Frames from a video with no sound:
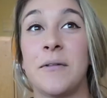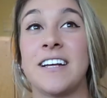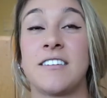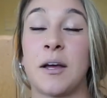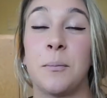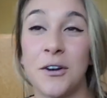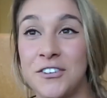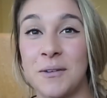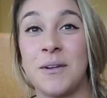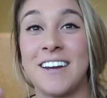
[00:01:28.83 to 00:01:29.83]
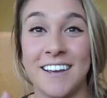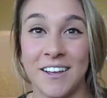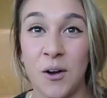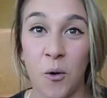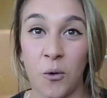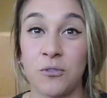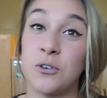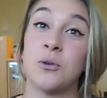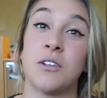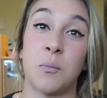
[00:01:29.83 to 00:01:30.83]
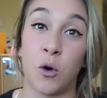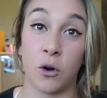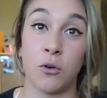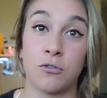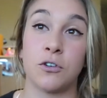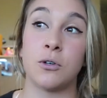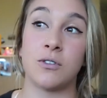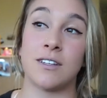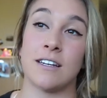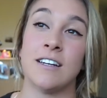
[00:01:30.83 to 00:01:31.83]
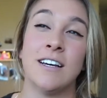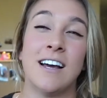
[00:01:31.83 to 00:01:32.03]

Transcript: It's like pushing me to eat whole foods and more whole foods, and